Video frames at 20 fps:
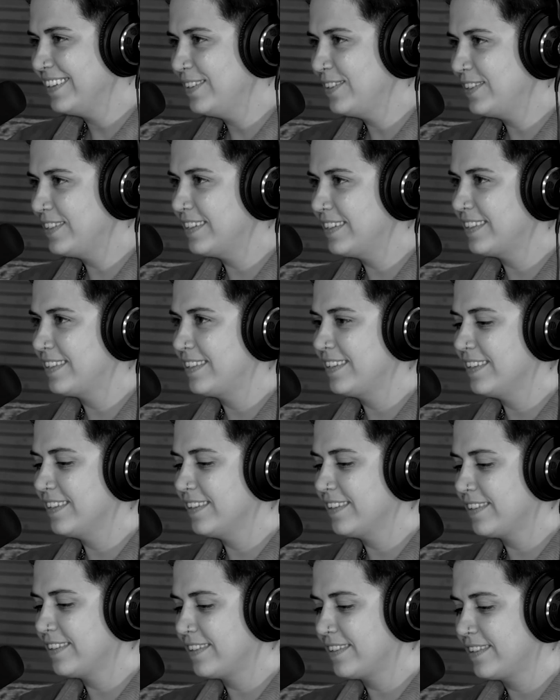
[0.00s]
You should have seen
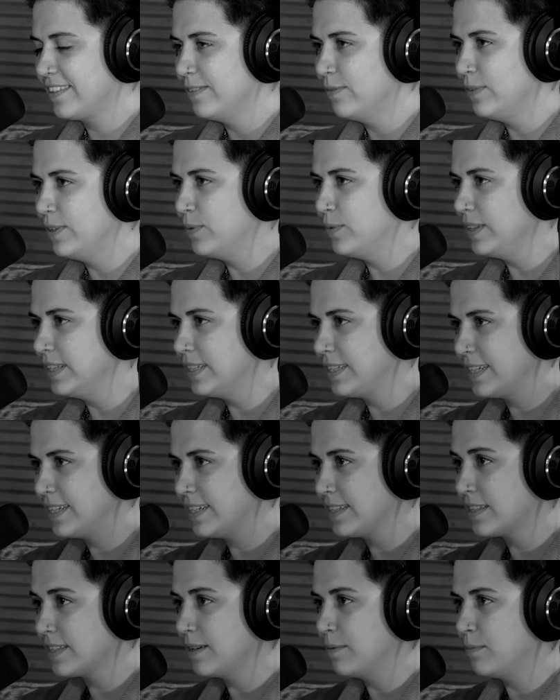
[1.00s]
us. We were
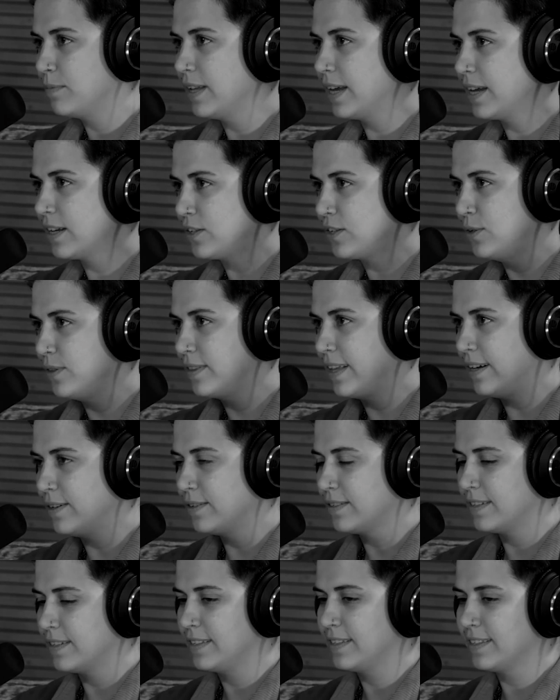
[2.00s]
listening to some like
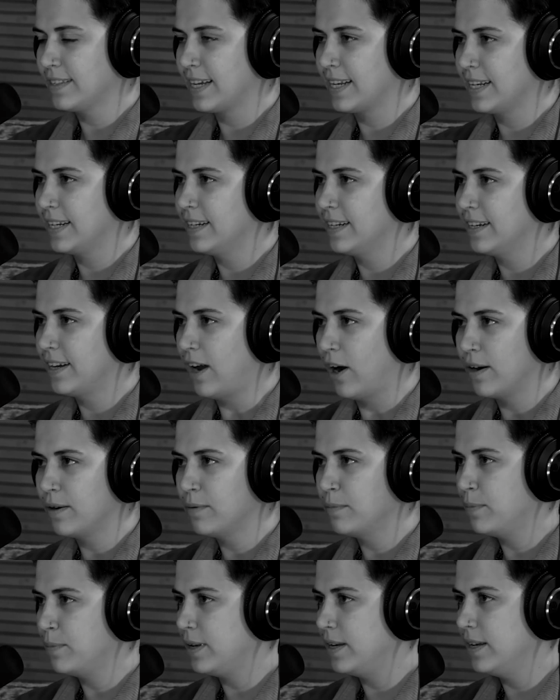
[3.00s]
2000s like
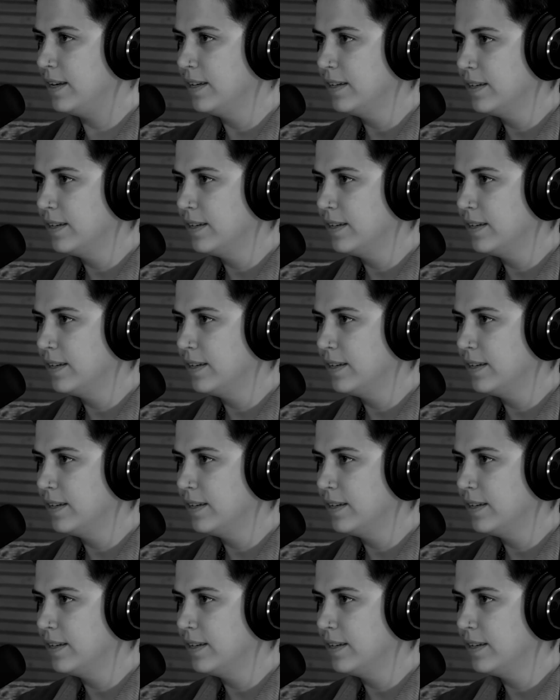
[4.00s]
R&B.